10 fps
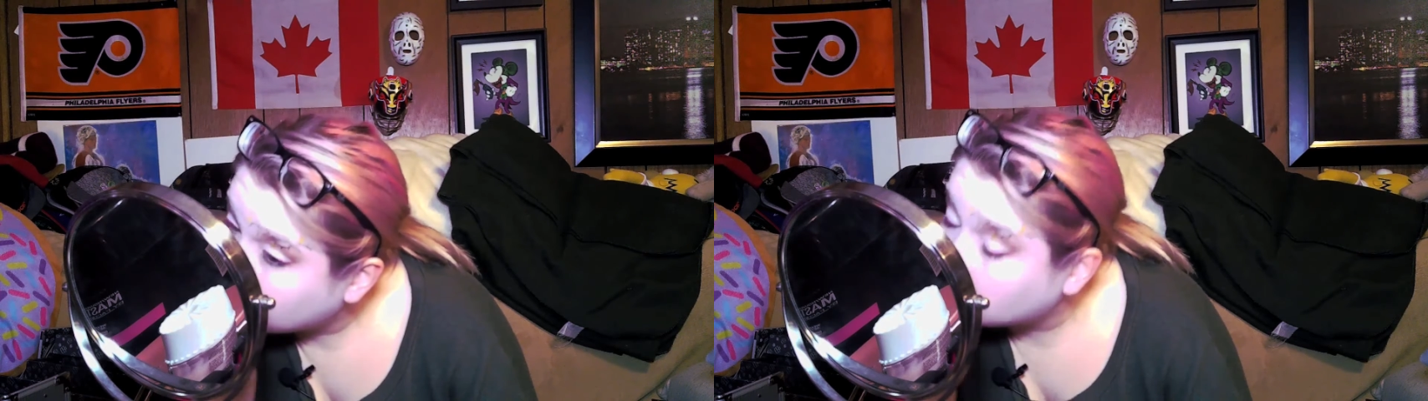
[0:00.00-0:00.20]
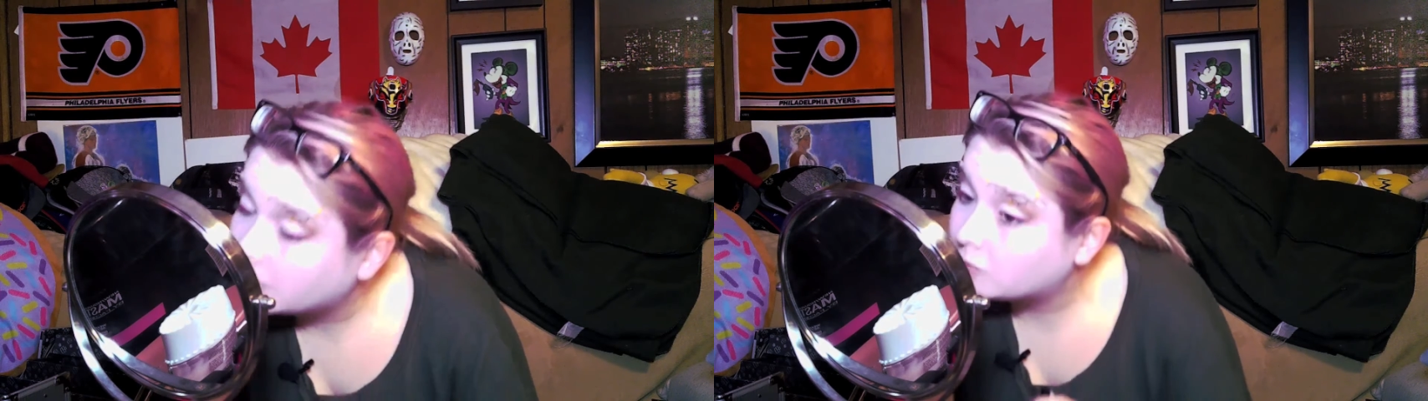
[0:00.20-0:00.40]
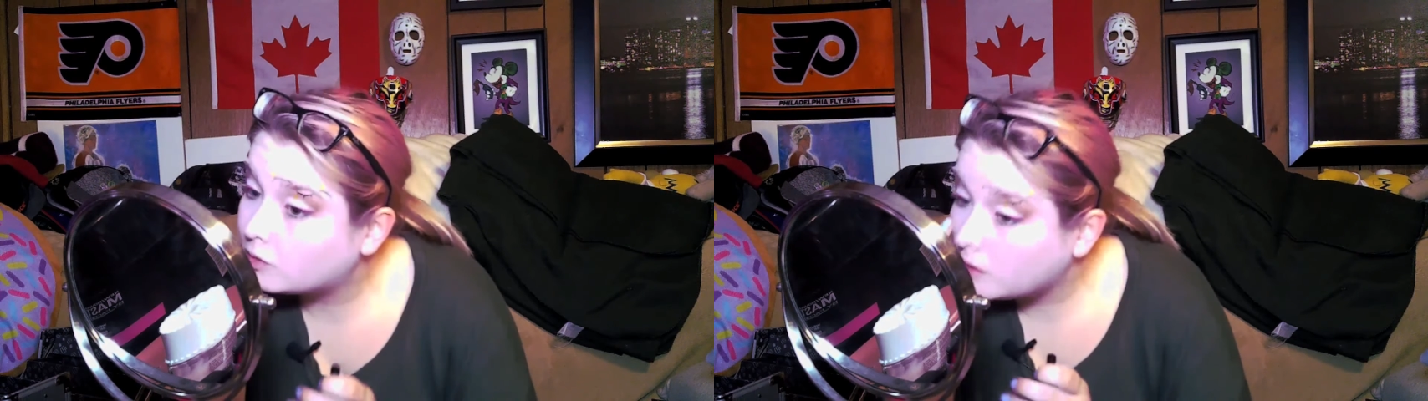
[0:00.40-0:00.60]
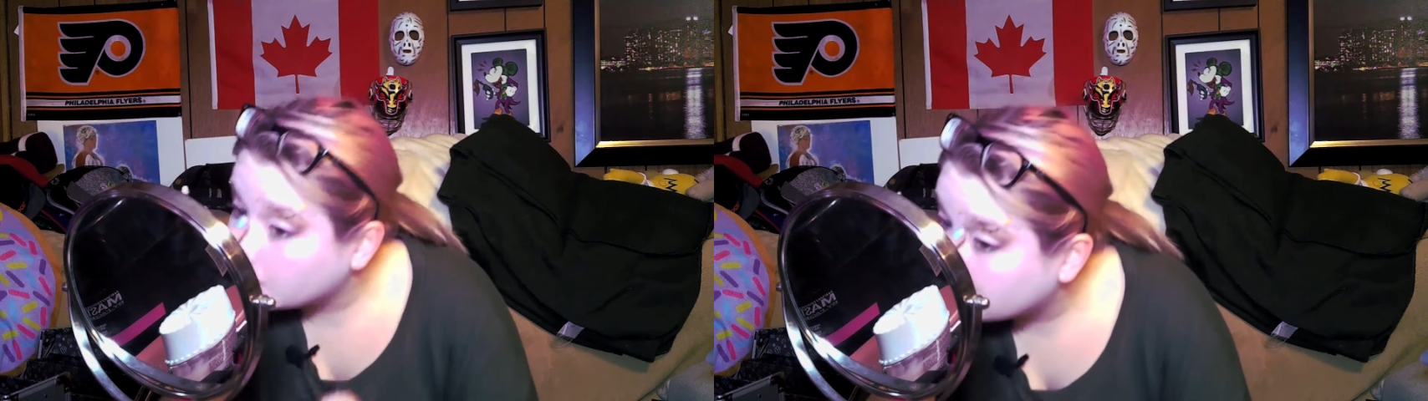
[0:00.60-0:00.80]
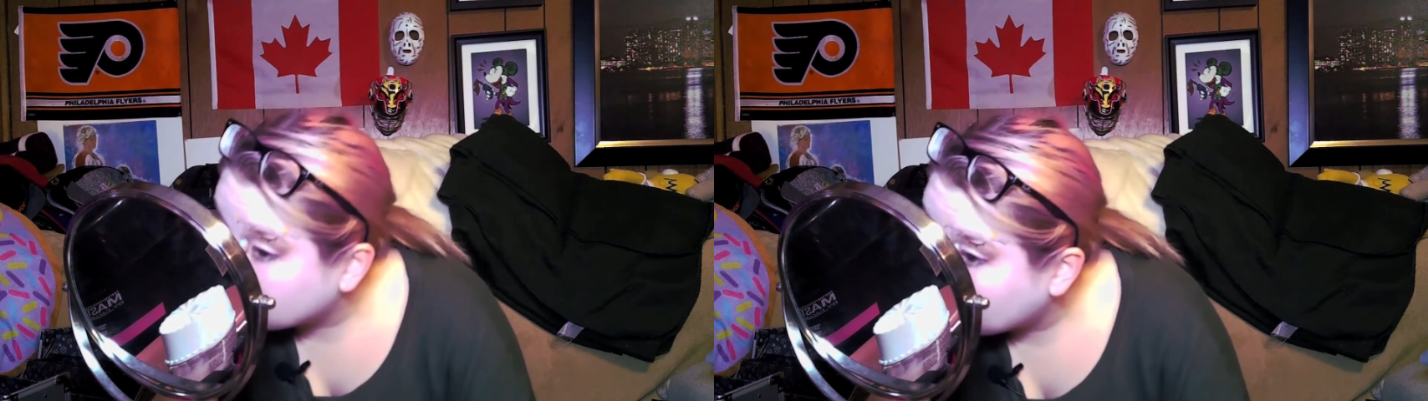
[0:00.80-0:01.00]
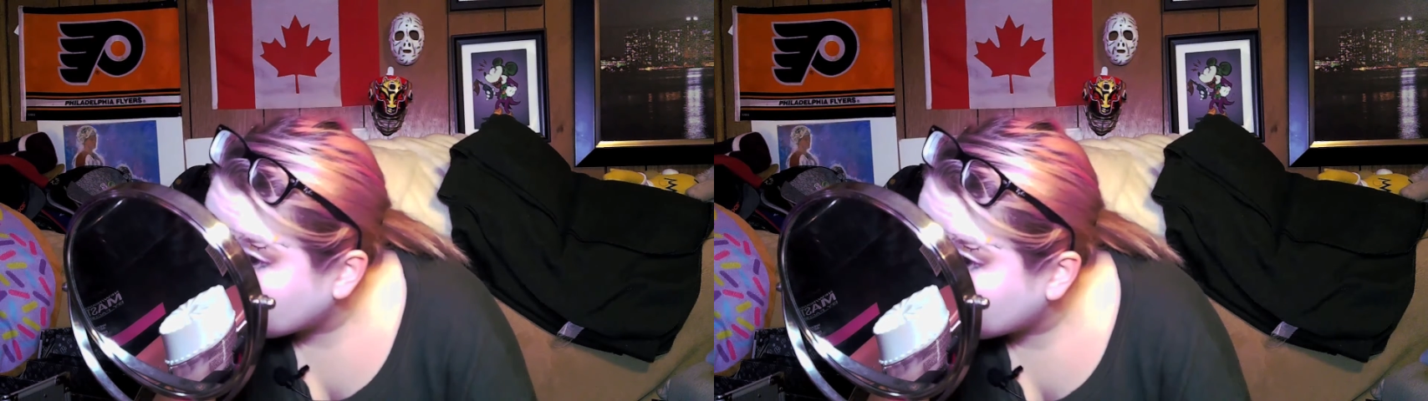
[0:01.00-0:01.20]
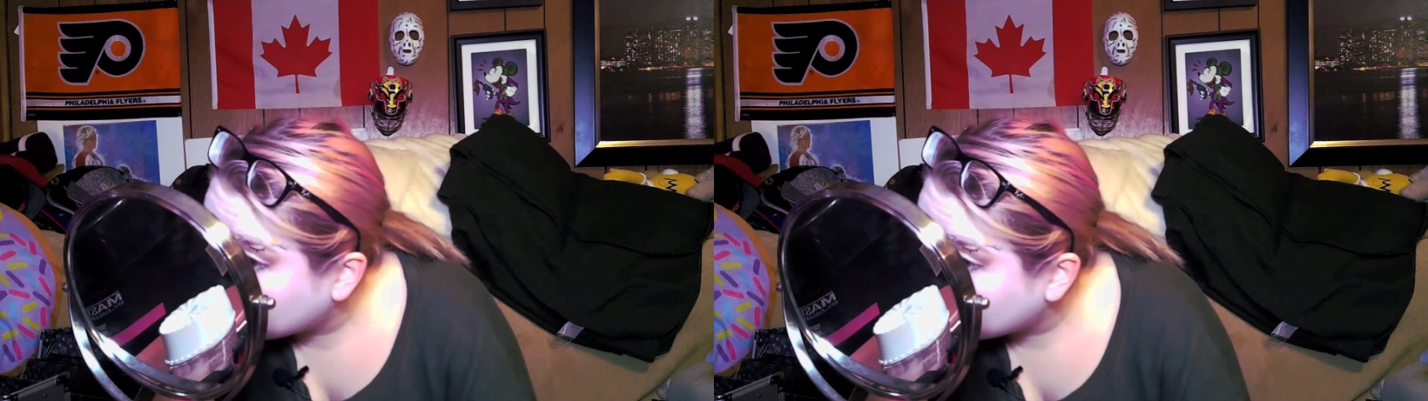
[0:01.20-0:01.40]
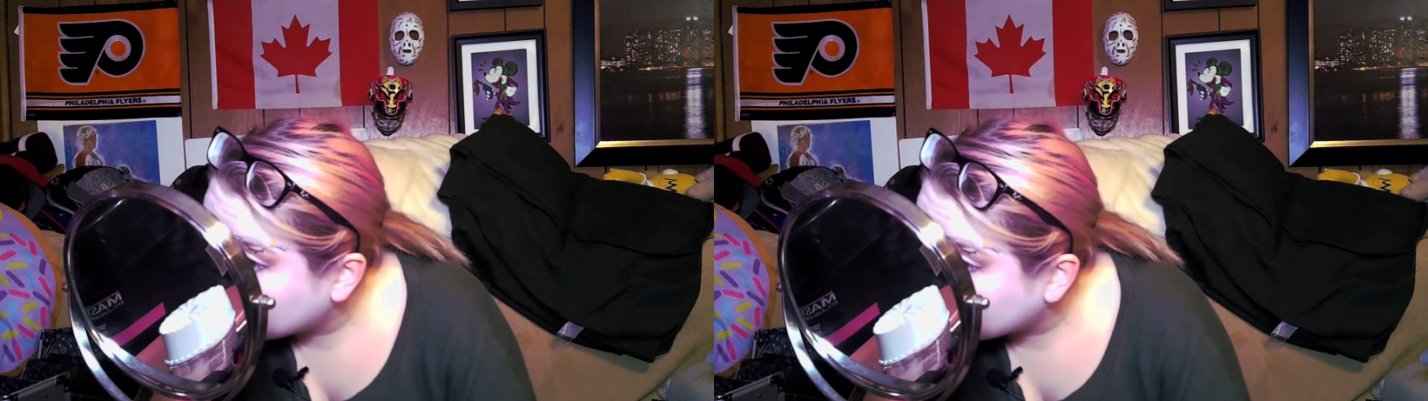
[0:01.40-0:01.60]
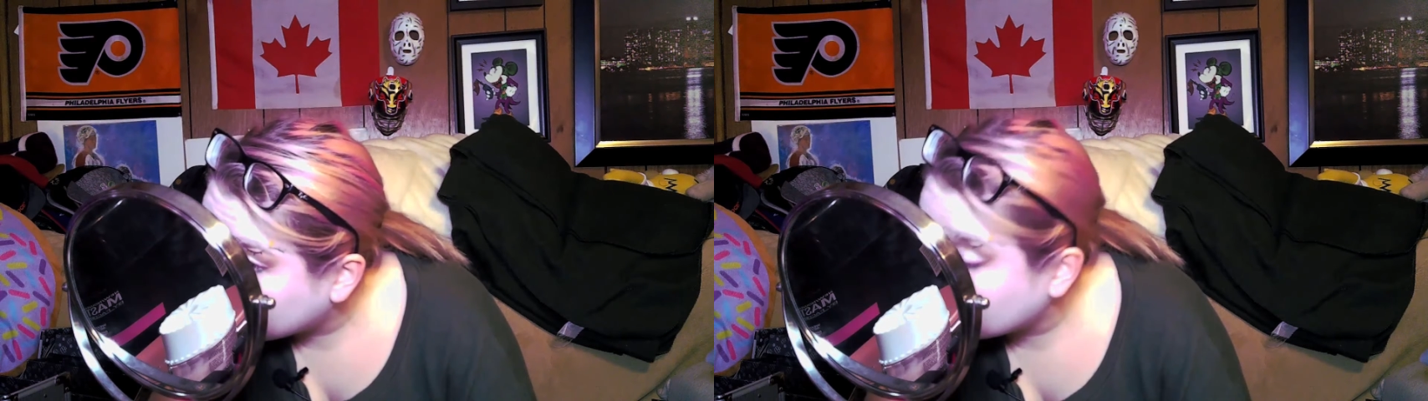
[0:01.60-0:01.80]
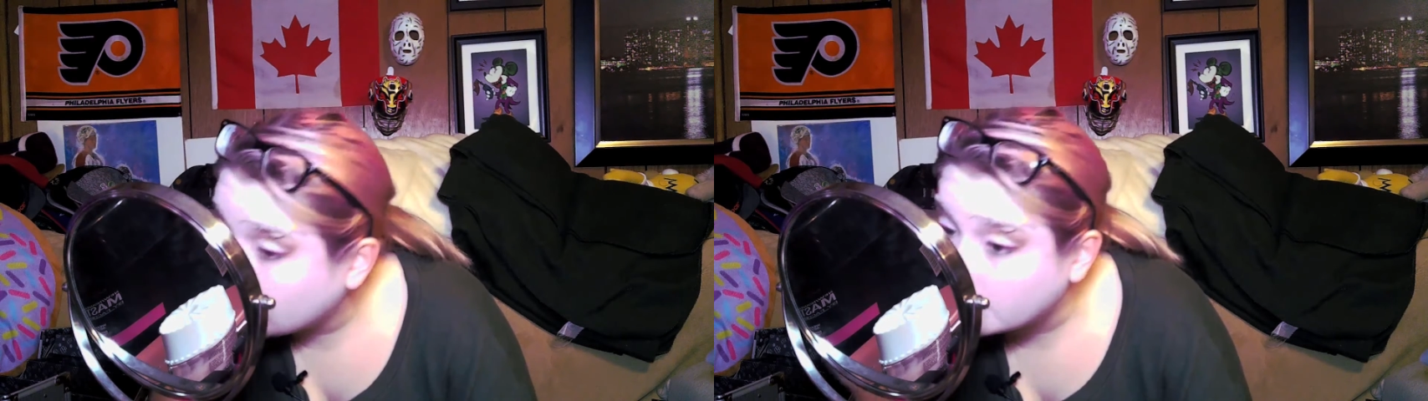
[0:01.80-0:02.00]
what I wanted though, but it's okay.